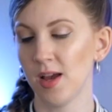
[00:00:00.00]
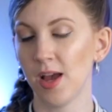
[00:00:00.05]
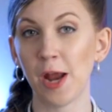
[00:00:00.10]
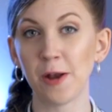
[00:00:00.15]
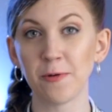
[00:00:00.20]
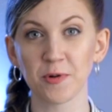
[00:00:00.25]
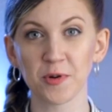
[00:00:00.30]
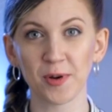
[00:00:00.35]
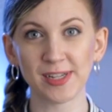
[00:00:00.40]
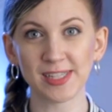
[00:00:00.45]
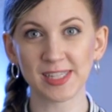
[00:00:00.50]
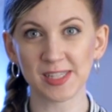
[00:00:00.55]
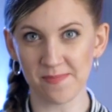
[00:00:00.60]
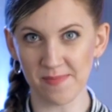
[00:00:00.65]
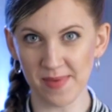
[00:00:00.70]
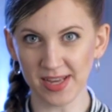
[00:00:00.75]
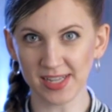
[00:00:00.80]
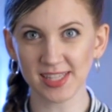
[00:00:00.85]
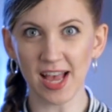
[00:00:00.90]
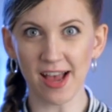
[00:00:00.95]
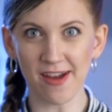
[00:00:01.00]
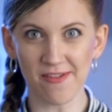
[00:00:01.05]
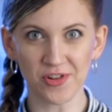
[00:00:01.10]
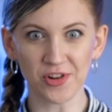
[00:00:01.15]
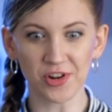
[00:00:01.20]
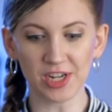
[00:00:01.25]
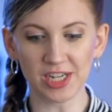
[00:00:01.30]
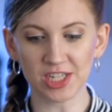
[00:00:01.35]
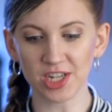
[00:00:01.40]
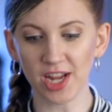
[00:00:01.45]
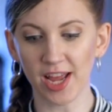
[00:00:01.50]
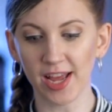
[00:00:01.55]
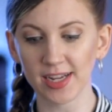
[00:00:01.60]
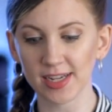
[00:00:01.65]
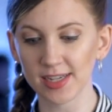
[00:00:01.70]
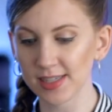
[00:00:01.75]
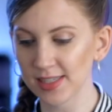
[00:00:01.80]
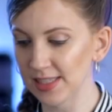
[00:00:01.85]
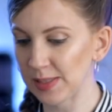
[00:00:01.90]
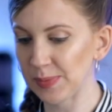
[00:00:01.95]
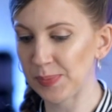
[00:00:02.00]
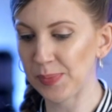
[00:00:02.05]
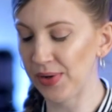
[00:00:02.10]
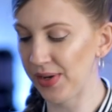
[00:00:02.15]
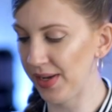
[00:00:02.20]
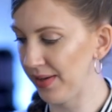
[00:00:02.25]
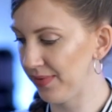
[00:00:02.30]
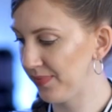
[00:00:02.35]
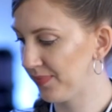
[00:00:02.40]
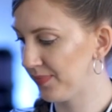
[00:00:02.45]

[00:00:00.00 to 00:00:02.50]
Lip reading: And we're going to mix after each egg is put in.